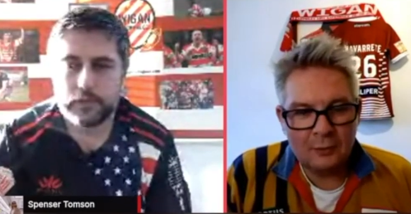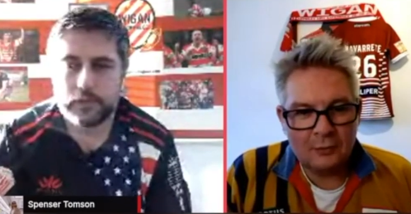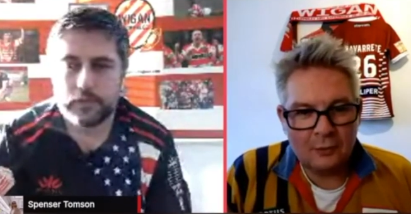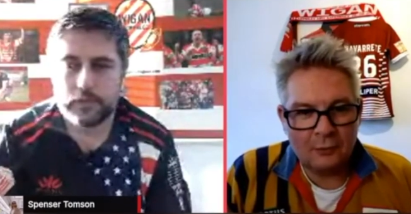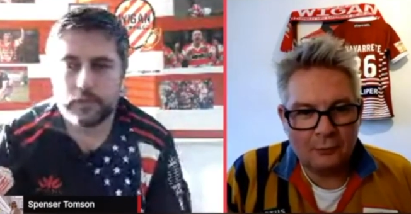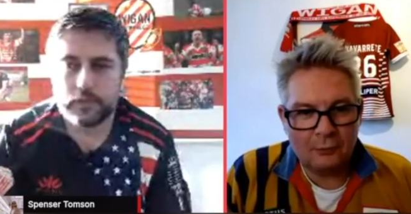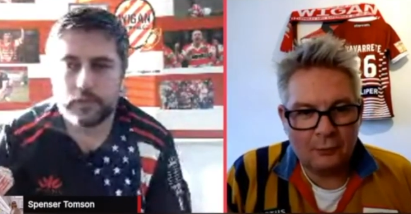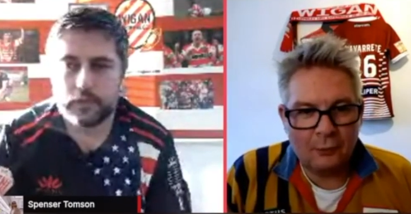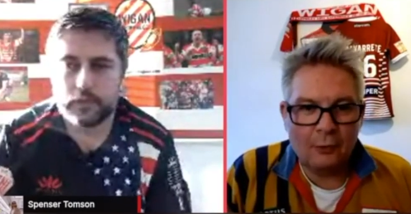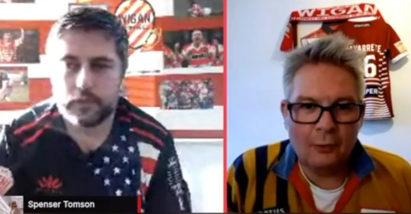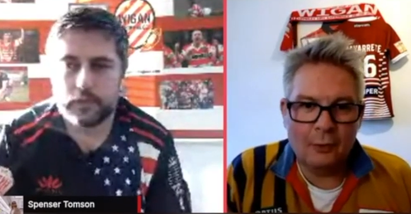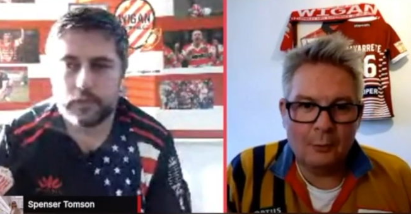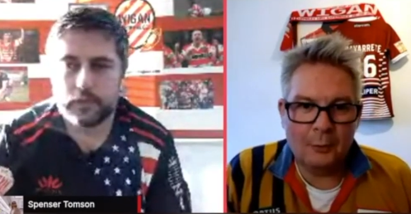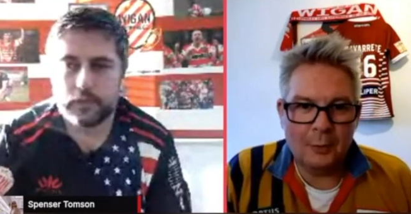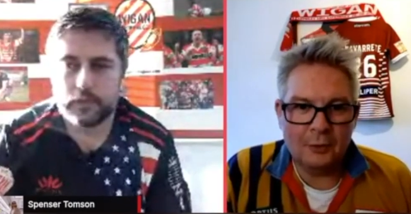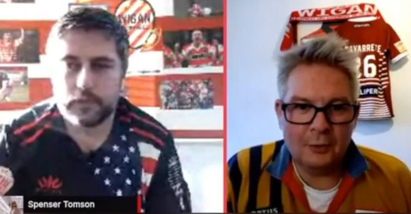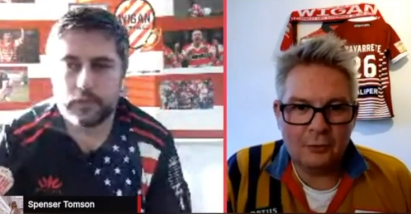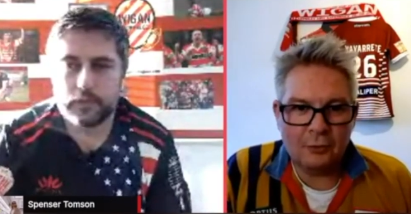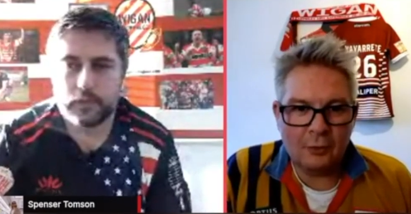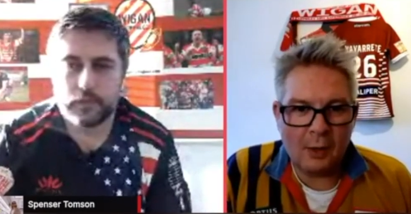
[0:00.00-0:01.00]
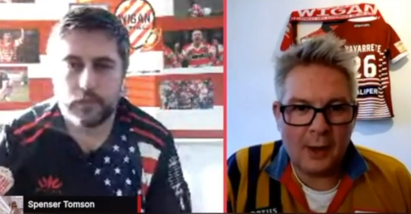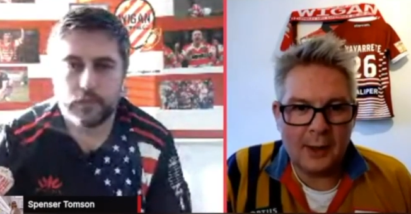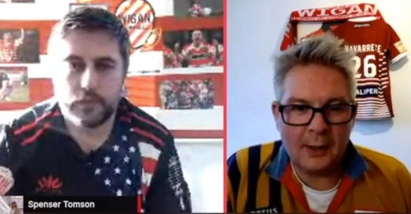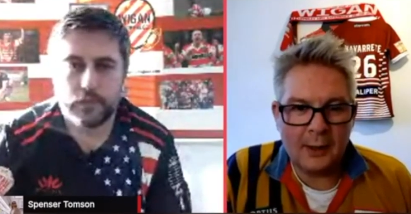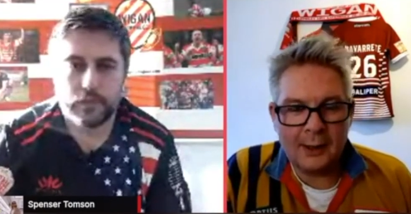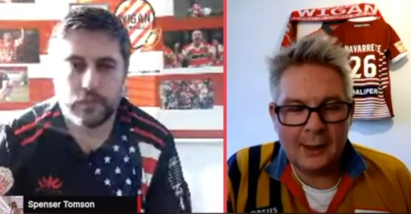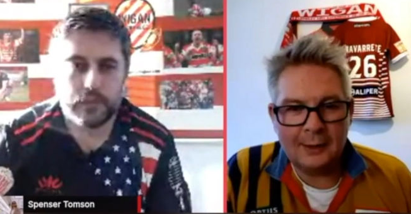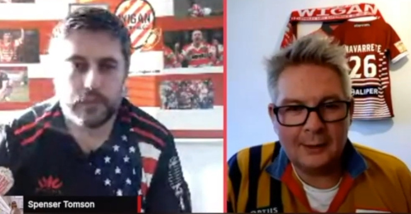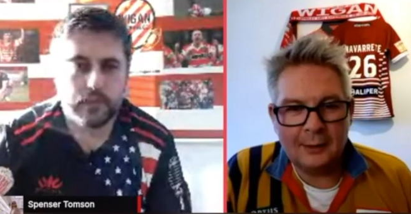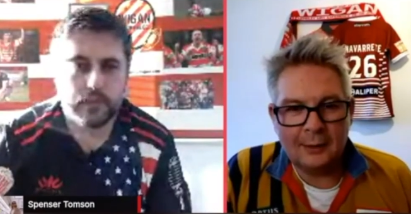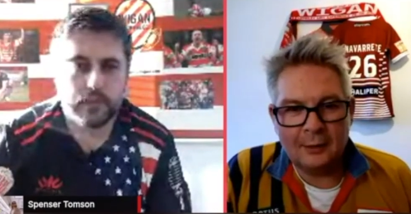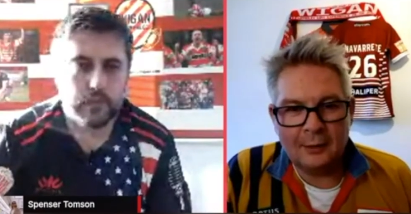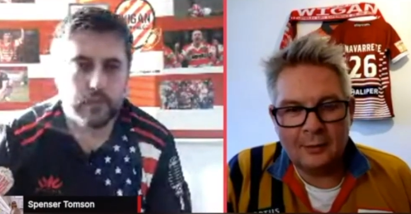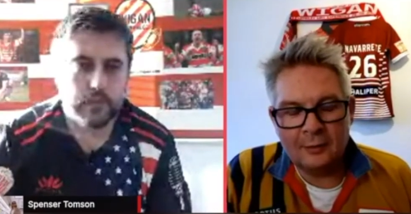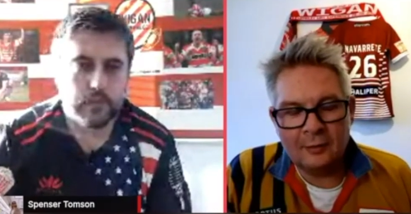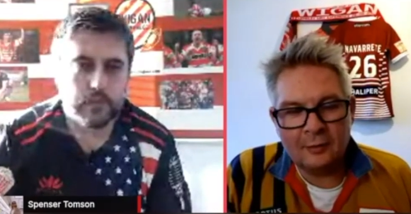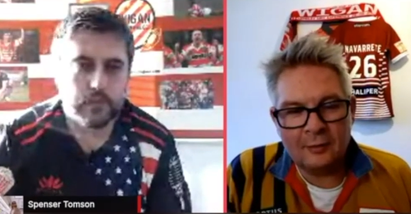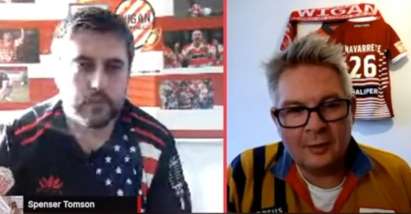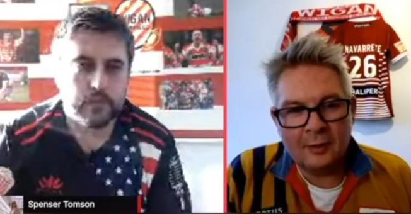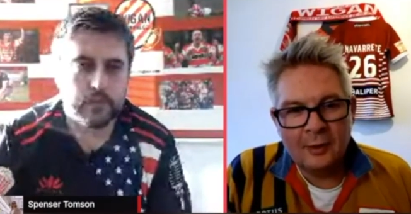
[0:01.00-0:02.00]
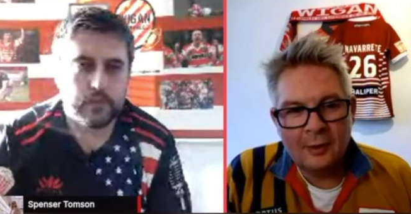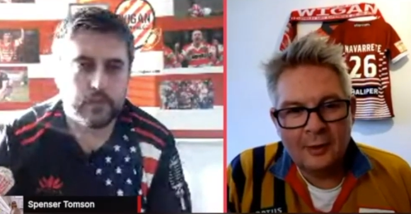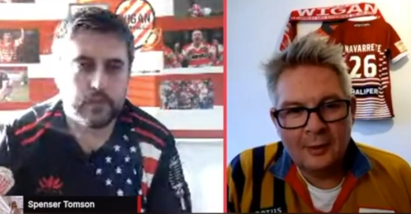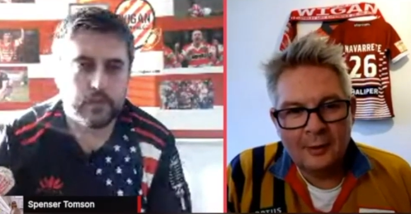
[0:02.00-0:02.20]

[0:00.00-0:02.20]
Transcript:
Speaker 1: to form and training and